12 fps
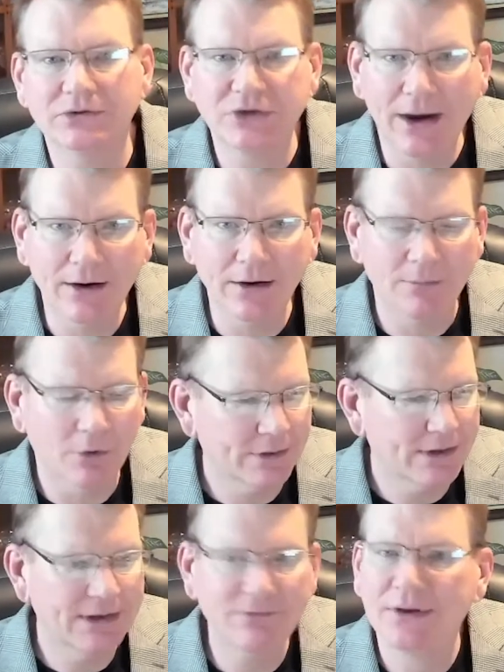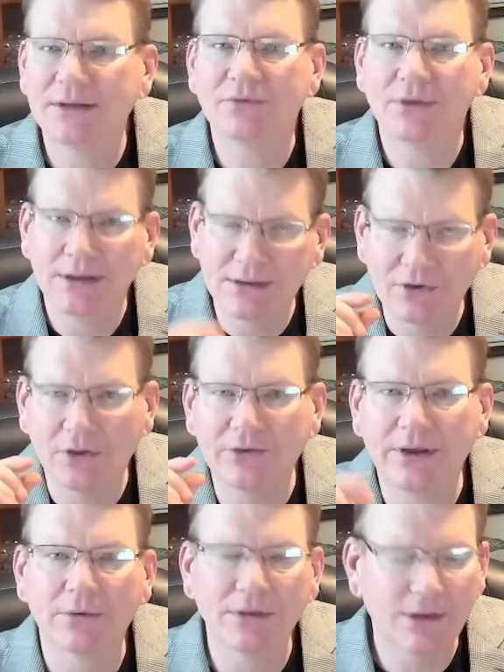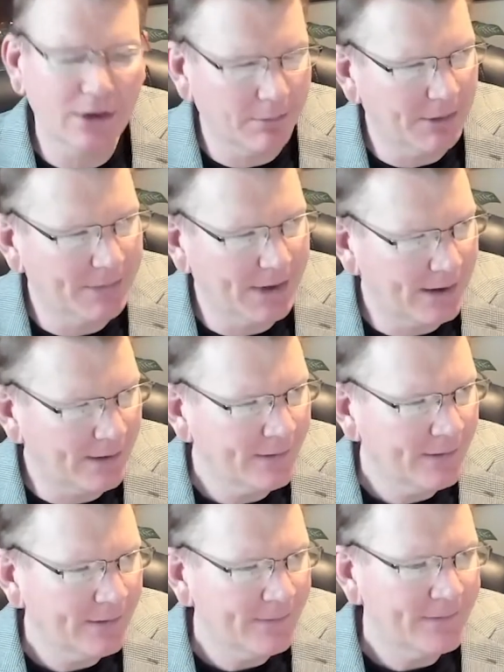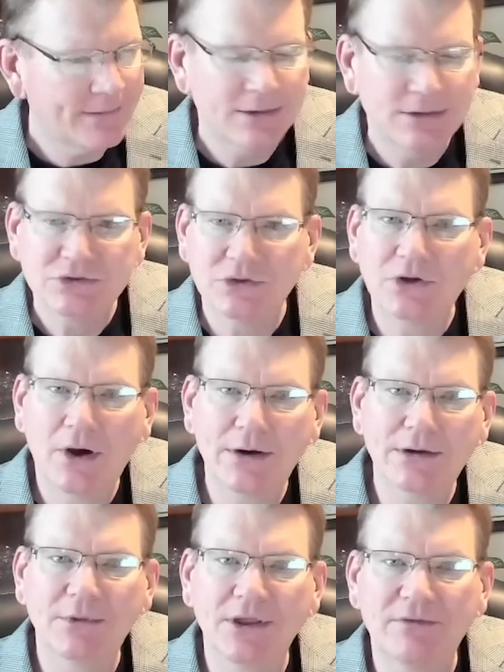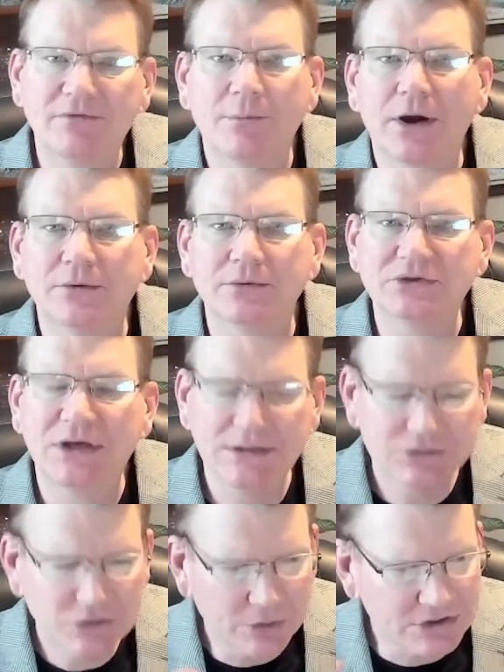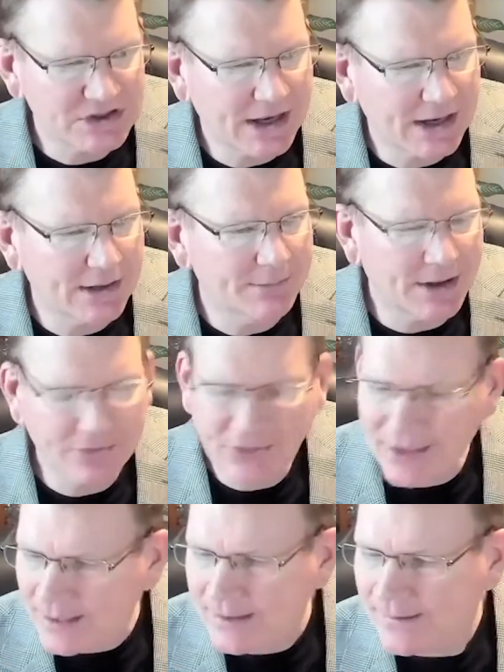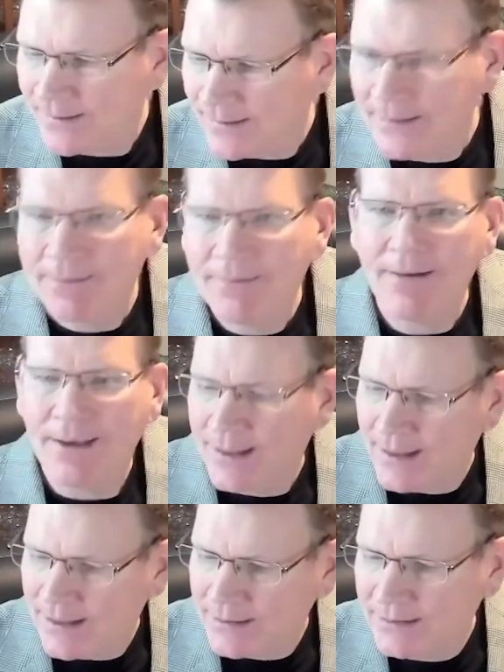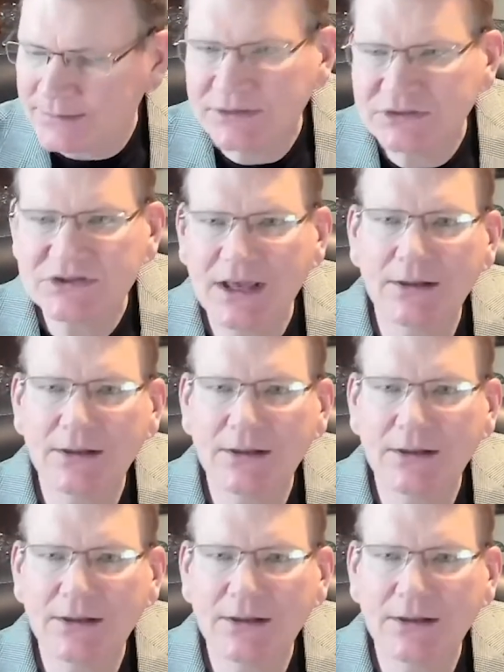terrible, even if even though they were a little bit better. So it's hard to believe the market was getting too excited about that. Uh, let, us take